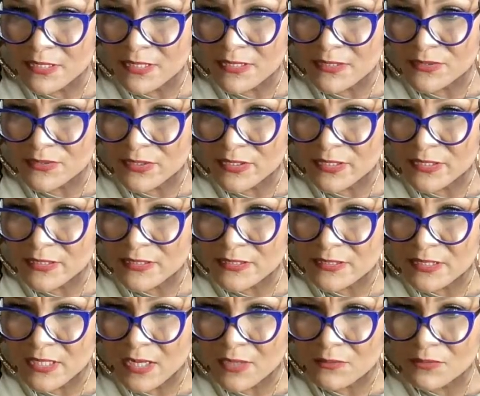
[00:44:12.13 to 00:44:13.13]
that dress.
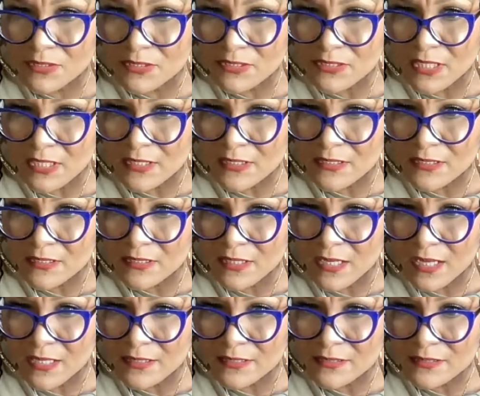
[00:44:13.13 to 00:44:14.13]
I wish I could have
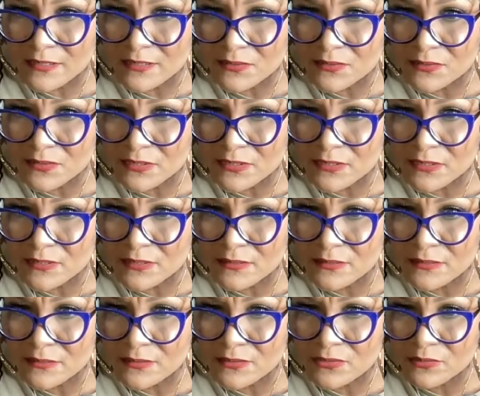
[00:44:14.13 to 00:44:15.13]
got into it.
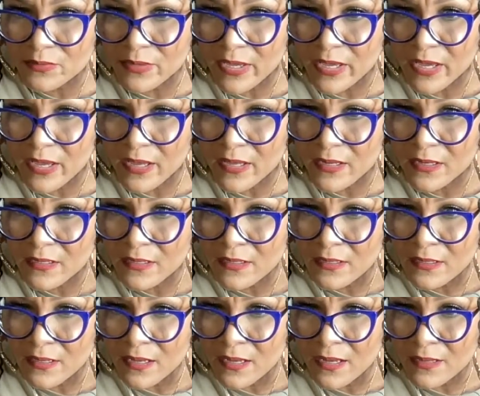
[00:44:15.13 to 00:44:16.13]
That
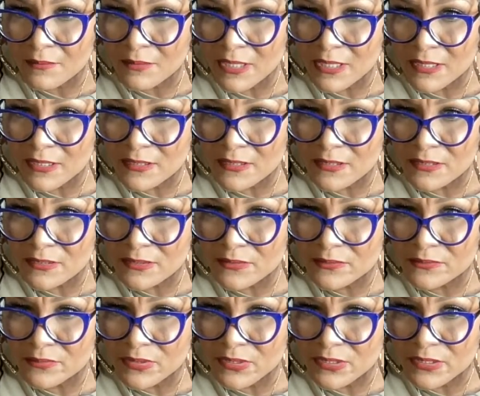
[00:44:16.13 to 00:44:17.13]
I'm like a little
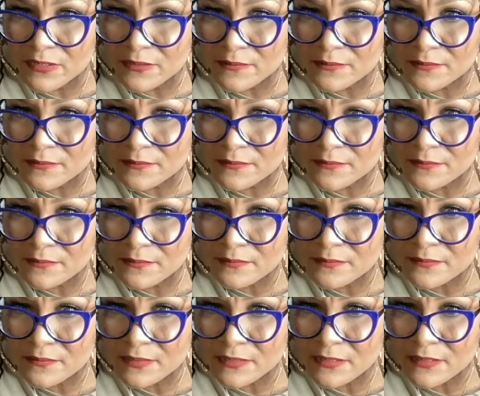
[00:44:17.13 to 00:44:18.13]
bit,
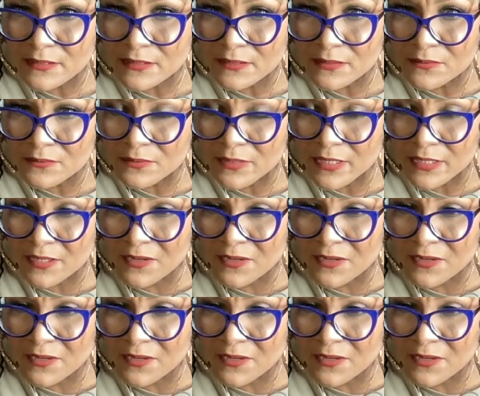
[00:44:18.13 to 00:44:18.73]
a little way